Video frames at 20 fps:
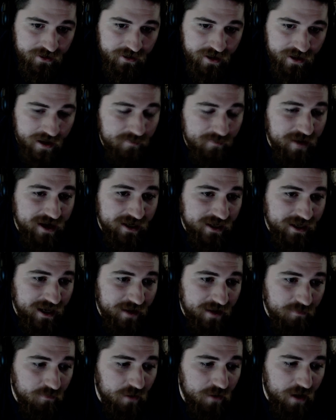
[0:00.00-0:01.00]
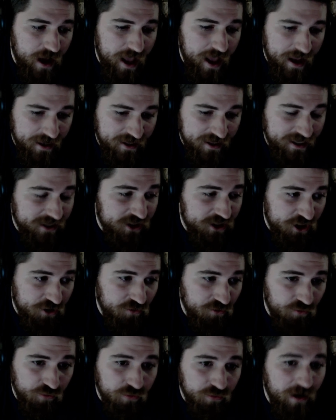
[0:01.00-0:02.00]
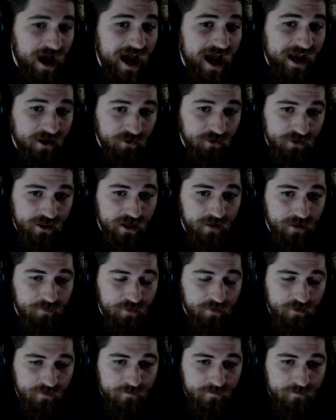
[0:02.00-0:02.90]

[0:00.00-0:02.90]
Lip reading: It made a game get you riled up,